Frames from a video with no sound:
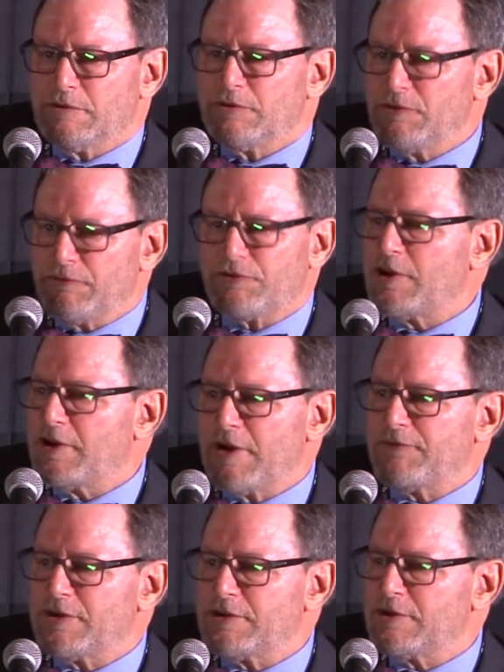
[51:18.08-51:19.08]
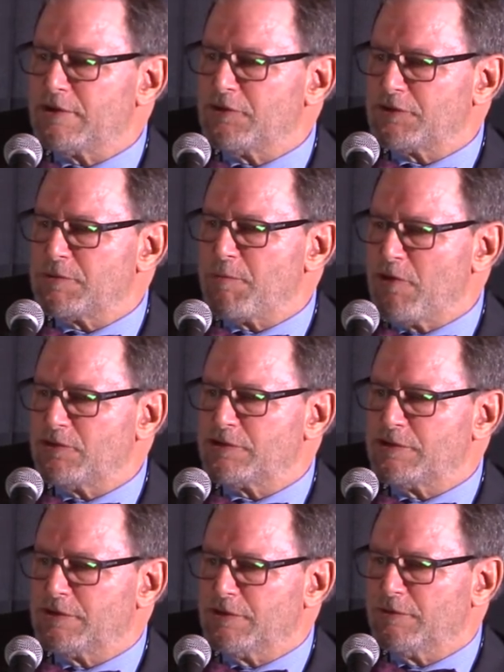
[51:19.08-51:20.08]
You've done everything you're supposed
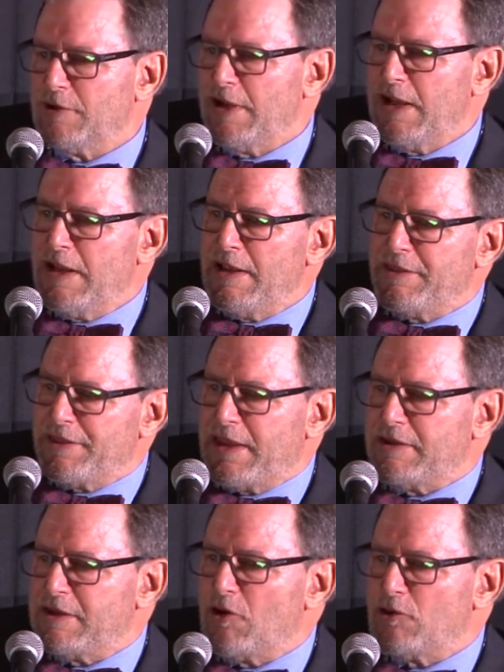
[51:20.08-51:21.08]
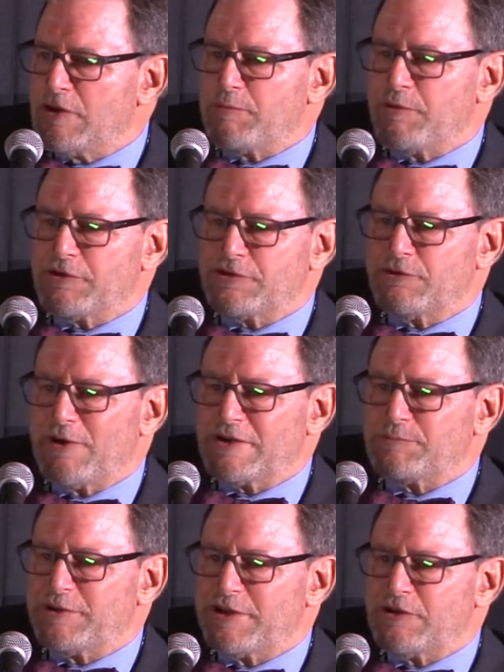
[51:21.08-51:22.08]
to do. Then the only person who
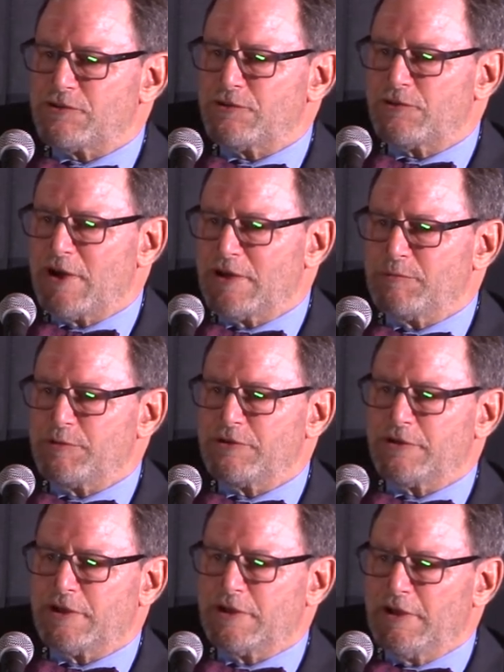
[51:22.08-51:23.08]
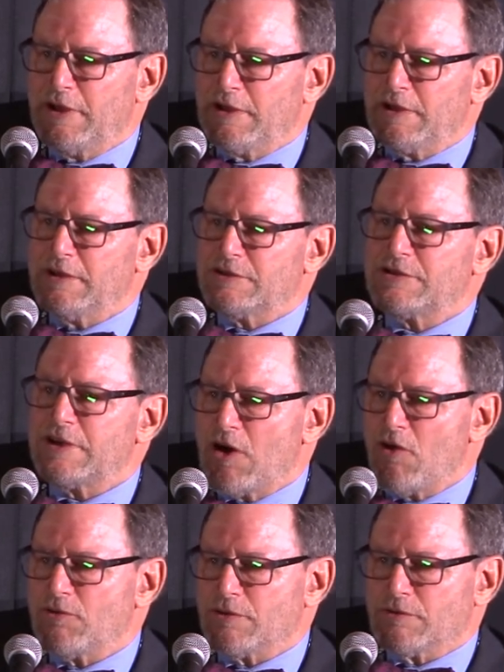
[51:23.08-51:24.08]
has potential liability is the
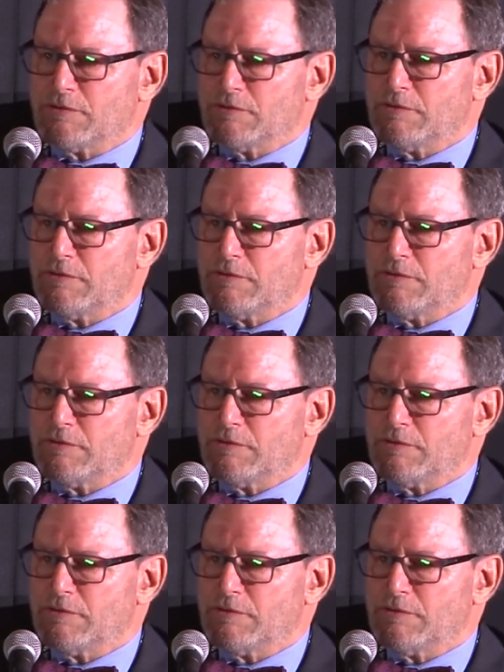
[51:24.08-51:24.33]
owner.